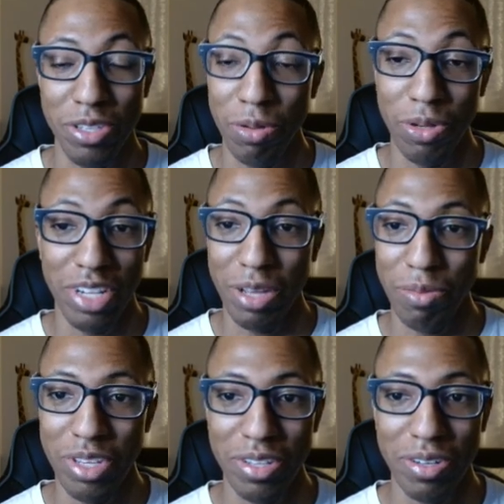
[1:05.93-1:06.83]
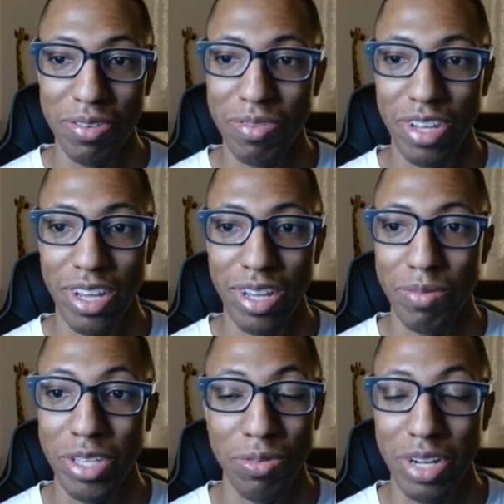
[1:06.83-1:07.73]
will not be the
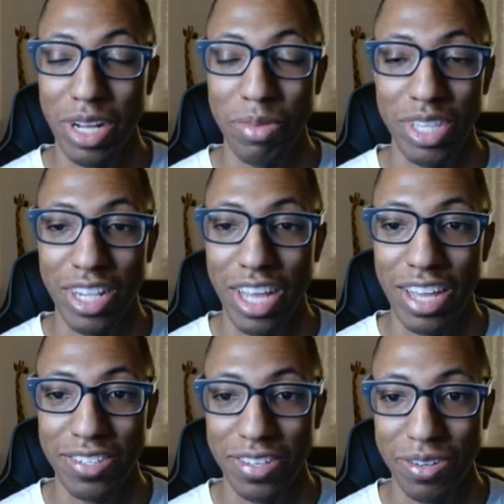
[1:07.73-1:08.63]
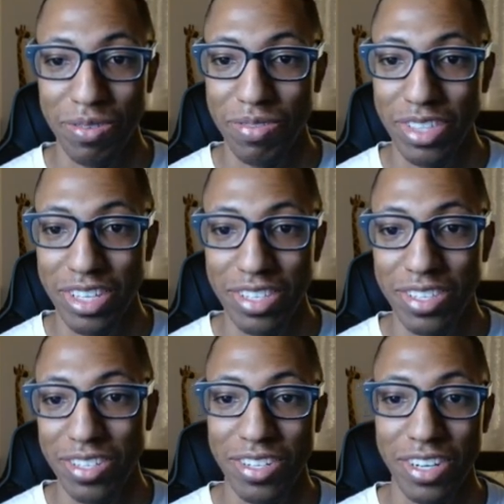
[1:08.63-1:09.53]
last of
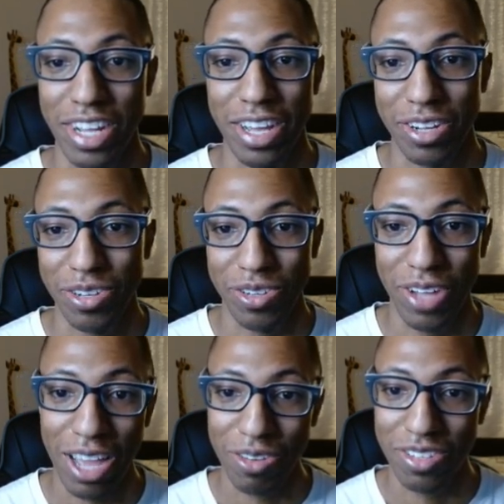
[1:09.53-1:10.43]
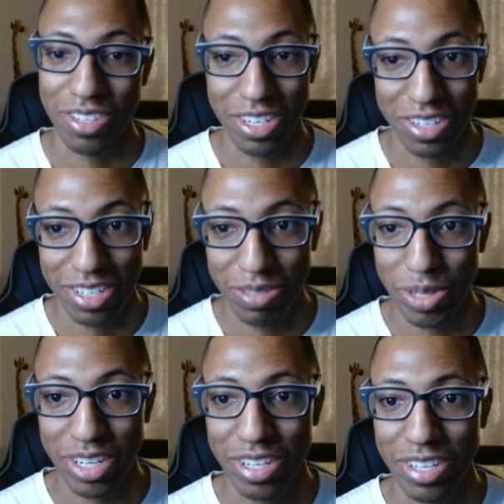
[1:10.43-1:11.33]
these Chicago house series
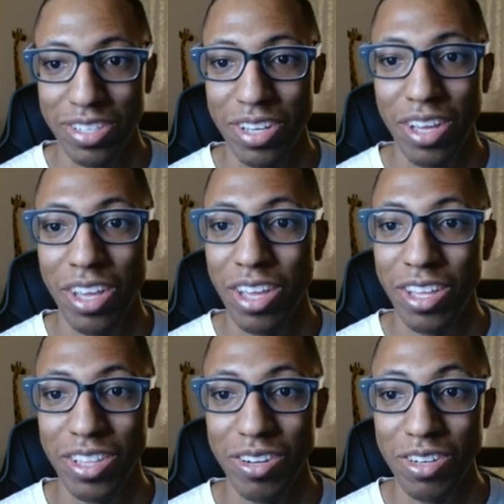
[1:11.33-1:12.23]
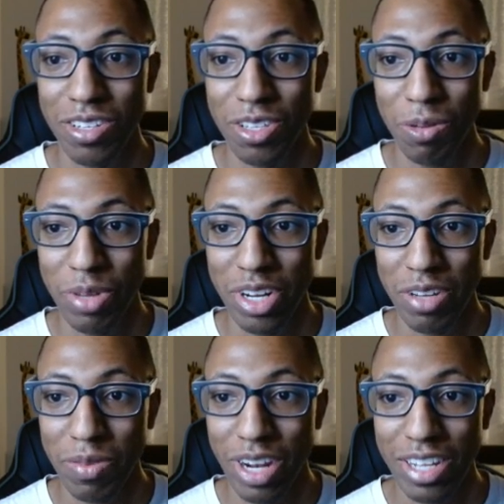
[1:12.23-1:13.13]
because there's just so many of
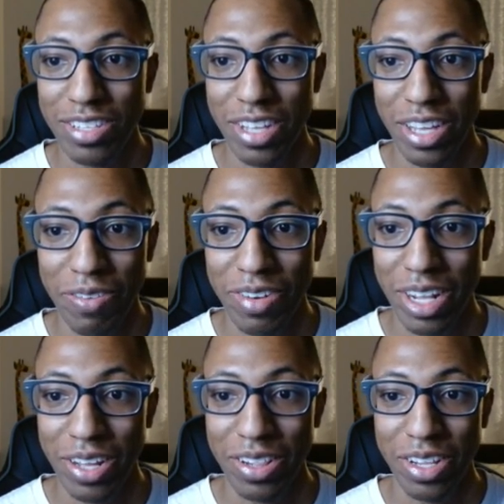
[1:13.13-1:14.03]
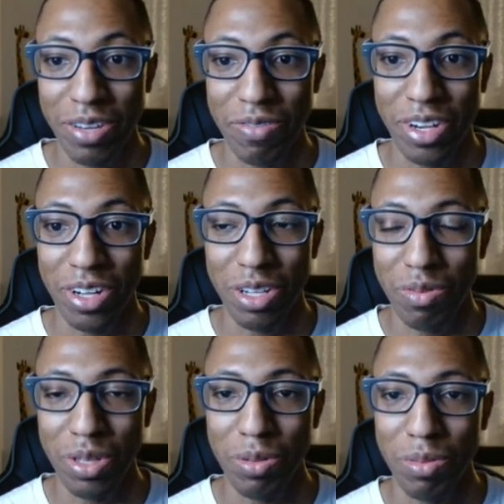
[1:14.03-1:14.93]
them that I saved, and I love all
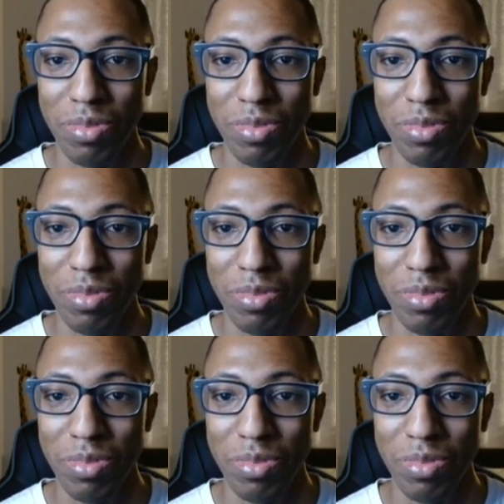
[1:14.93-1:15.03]
of them.